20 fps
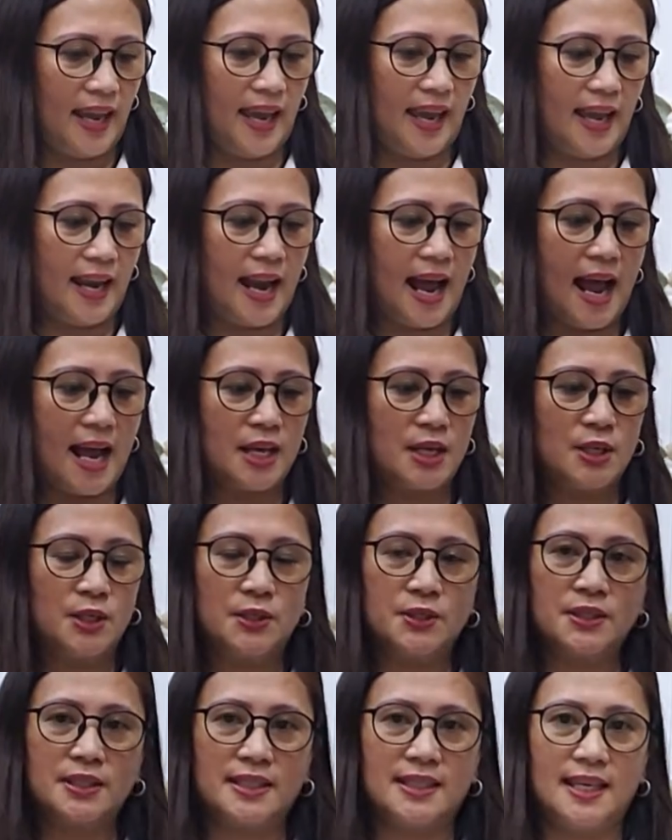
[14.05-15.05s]
and I
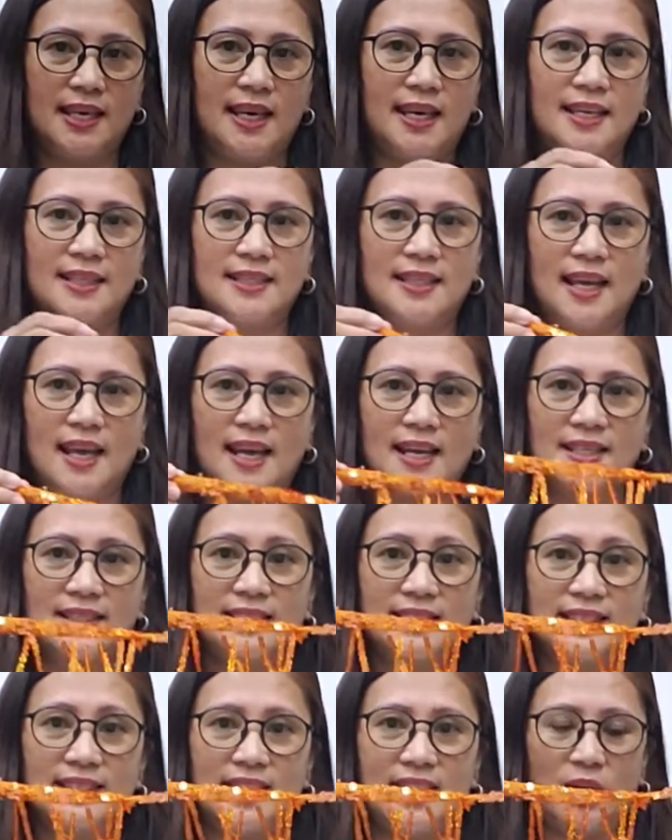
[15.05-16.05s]
use this
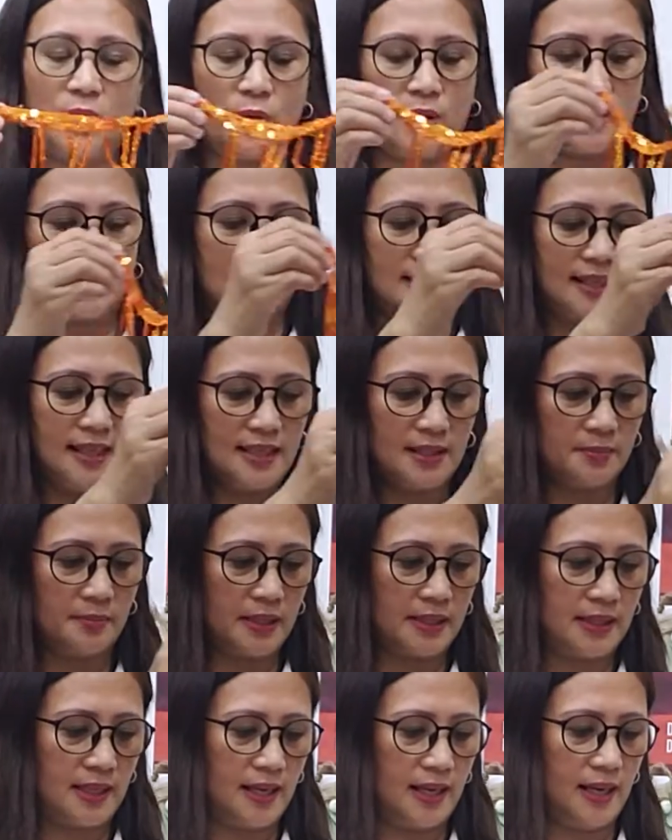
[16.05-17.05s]
sequence, these
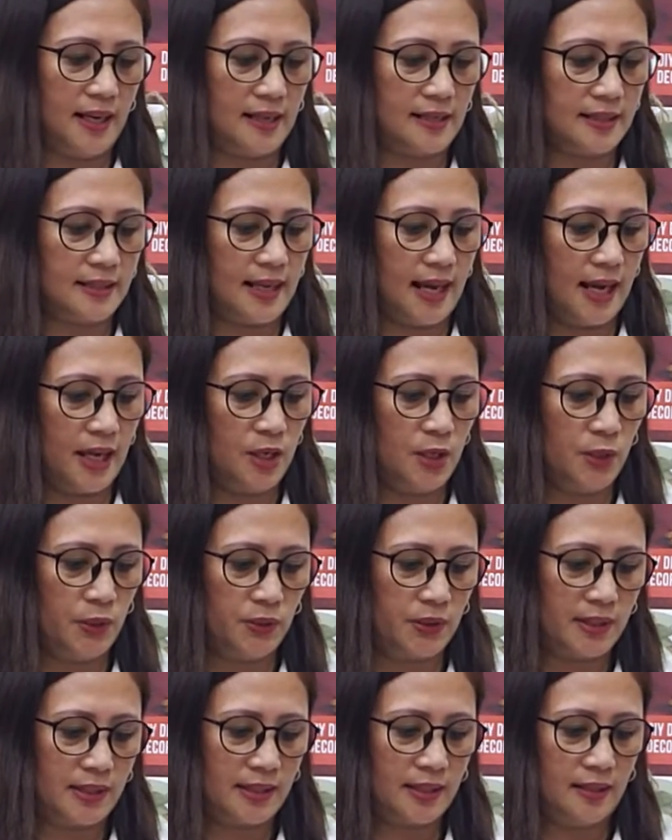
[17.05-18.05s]
materials. I
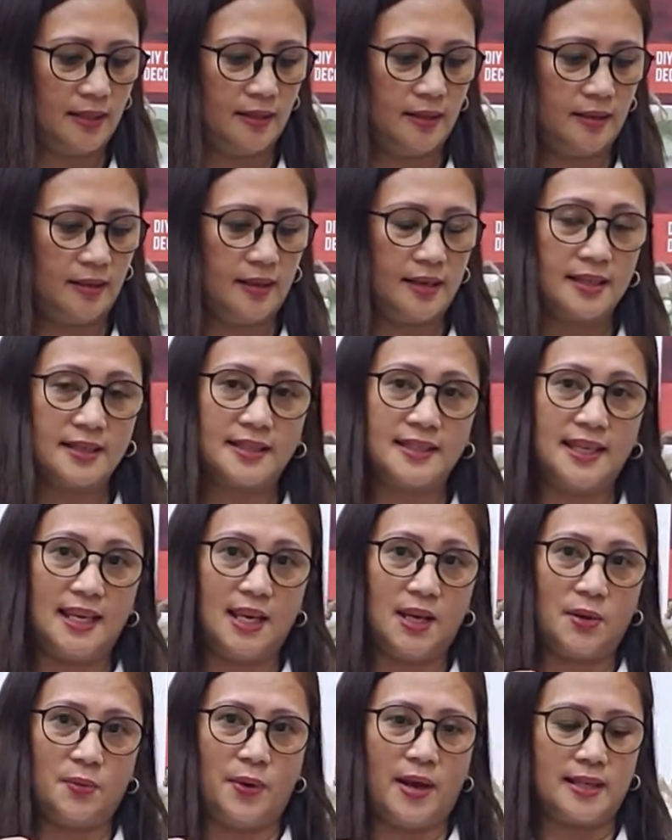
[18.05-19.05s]
use
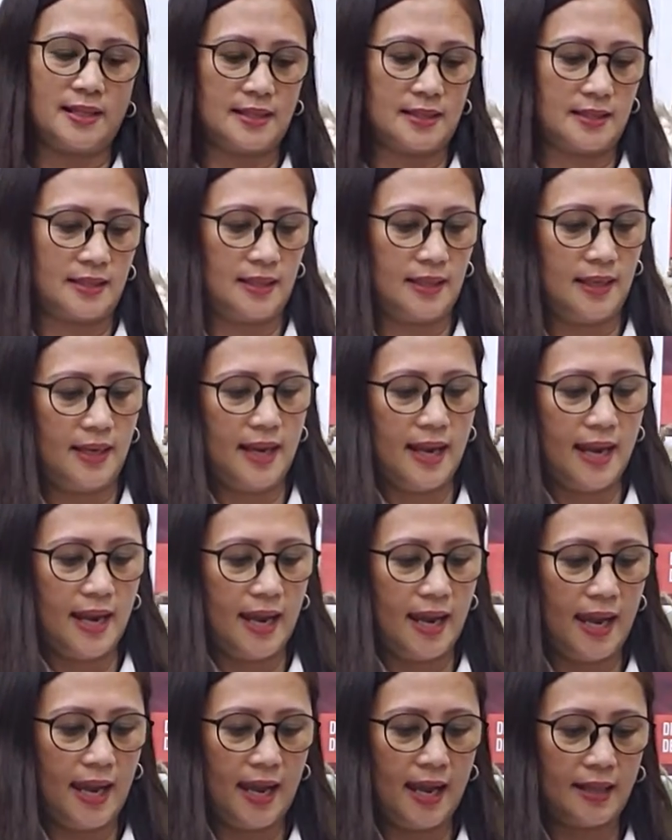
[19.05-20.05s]
sequence.
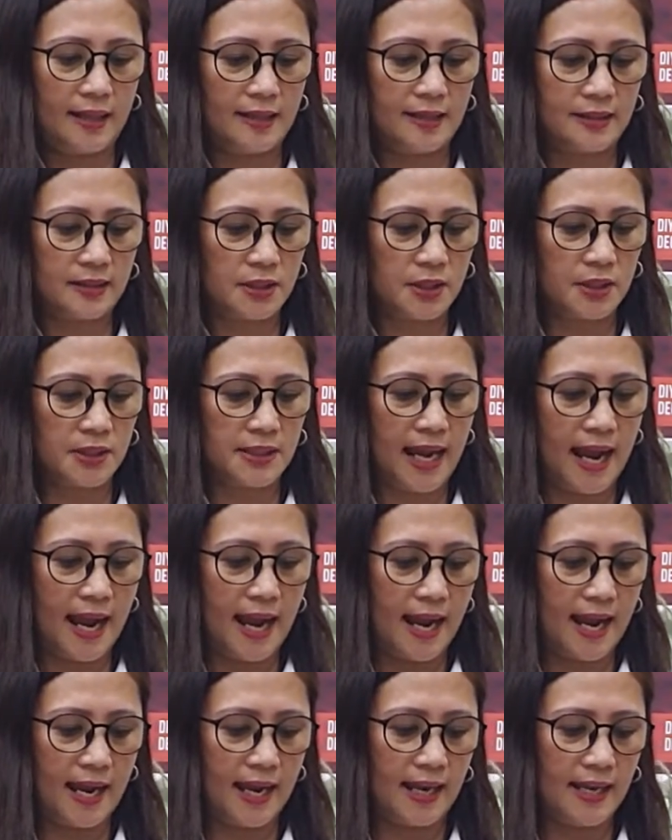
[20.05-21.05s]
And
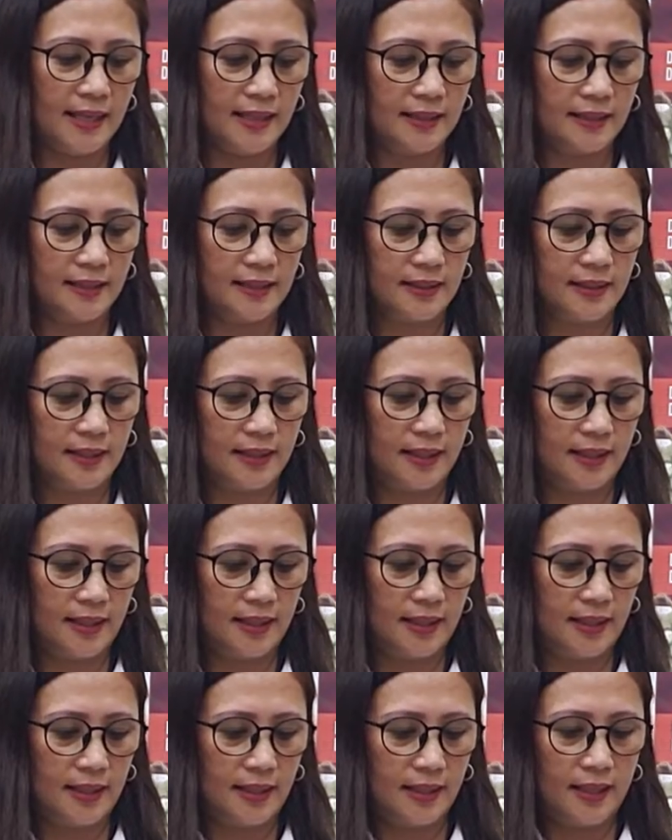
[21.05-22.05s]
today,
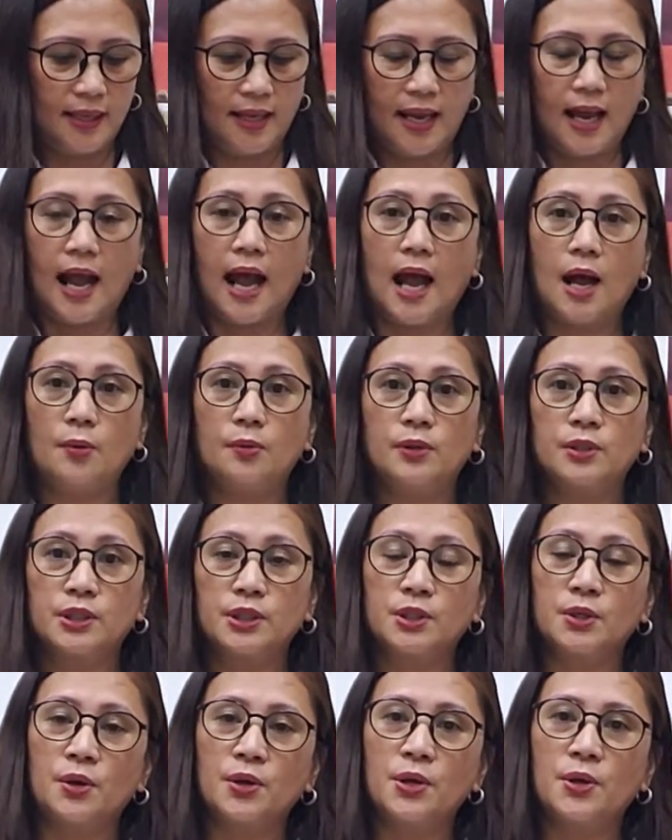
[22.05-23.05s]
I will
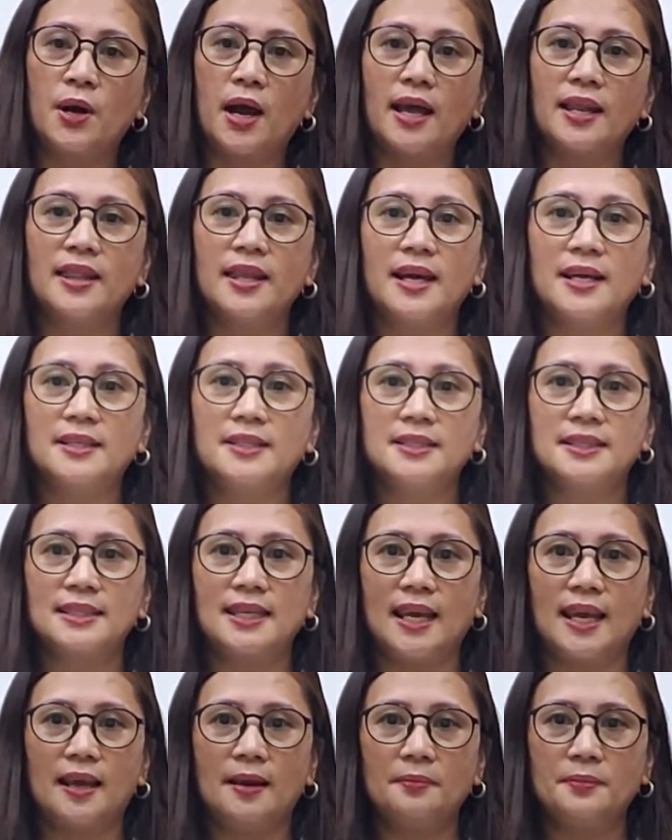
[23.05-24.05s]
show you another
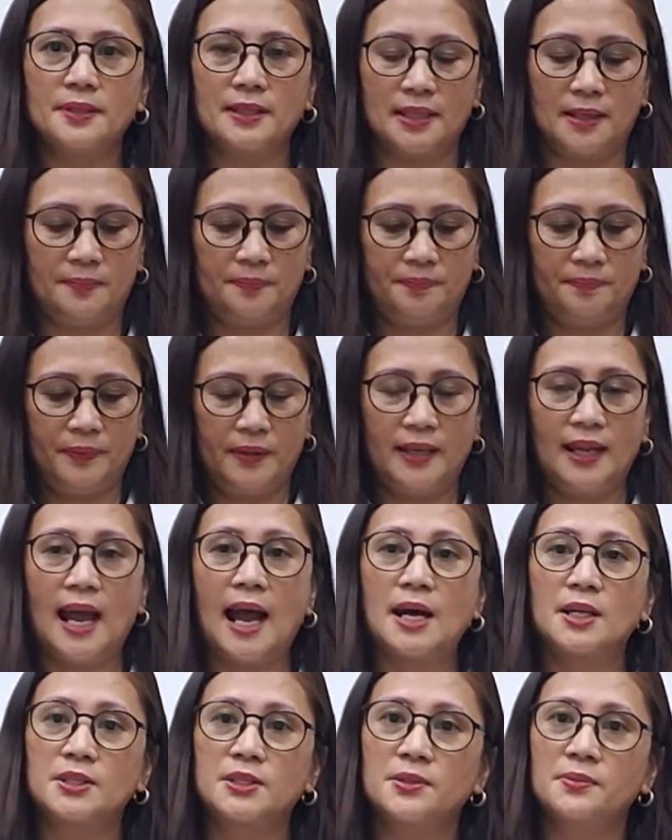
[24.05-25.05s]
tips
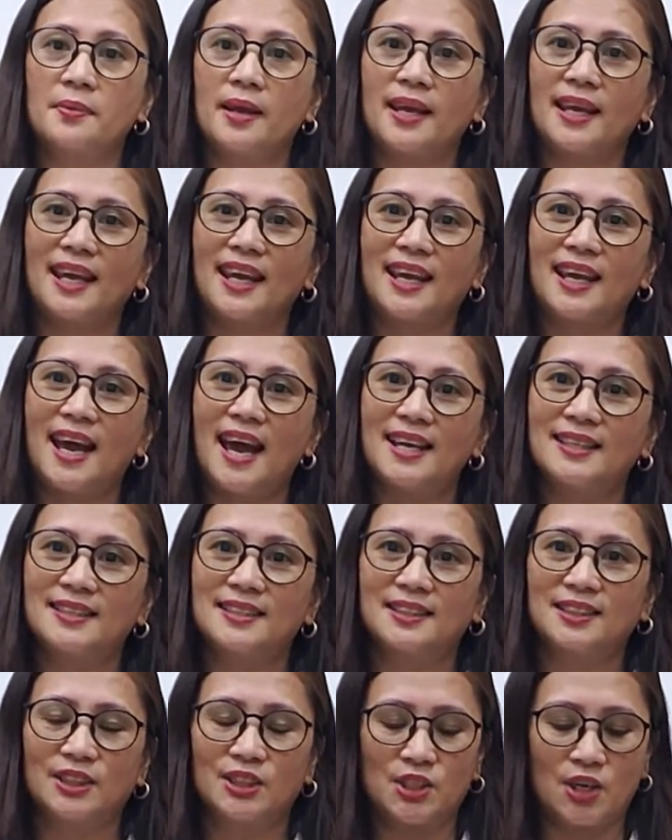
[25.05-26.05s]
how to make a
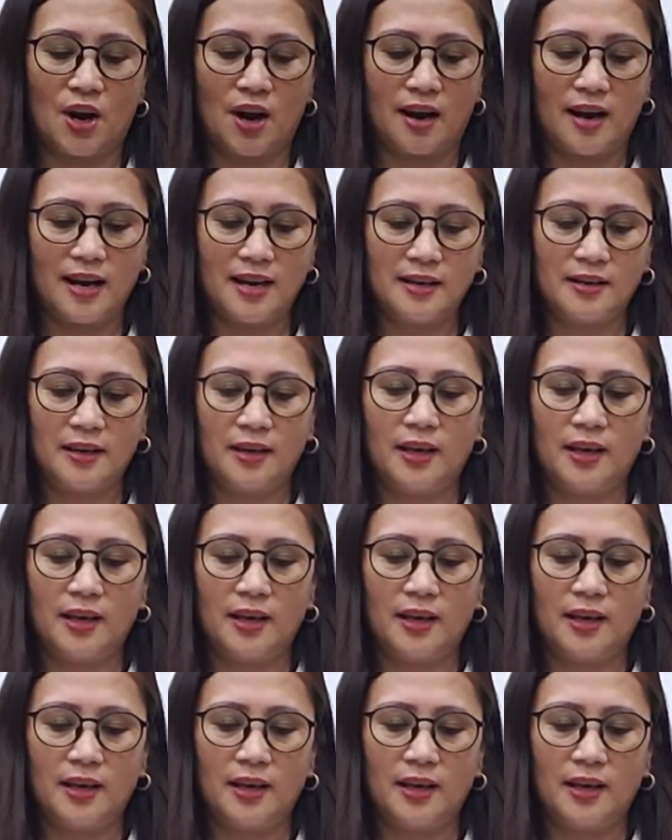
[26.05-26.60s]
candle jar,